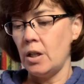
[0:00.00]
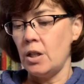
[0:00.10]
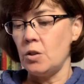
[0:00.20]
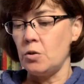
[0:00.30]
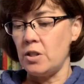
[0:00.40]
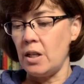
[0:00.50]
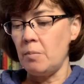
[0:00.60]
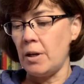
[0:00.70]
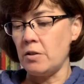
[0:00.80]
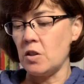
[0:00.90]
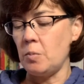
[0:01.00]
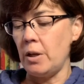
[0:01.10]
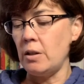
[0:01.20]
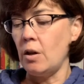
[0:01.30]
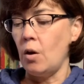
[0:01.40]
You see, Mouse
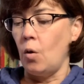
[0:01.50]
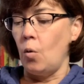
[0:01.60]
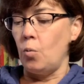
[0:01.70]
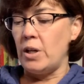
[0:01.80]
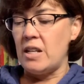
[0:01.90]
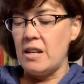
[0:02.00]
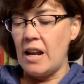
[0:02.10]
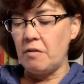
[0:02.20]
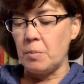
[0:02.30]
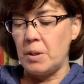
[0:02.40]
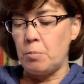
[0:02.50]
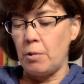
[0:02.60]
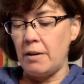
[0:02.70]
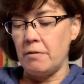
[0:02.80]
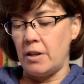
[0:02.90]
explained, we'd never be
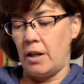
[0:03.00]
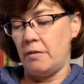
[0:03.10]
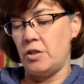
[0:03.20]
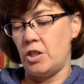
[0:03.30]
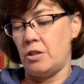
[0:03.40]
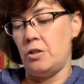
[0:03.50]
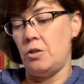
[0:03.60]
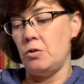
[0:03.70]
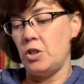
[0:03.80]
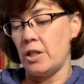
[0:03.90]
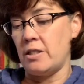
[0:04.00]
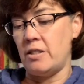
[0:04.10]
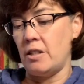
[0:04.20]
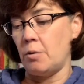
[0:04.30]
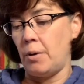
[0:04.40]
brave enough to just
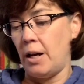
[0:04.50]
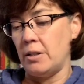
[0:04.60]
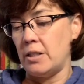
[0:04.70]
sit around and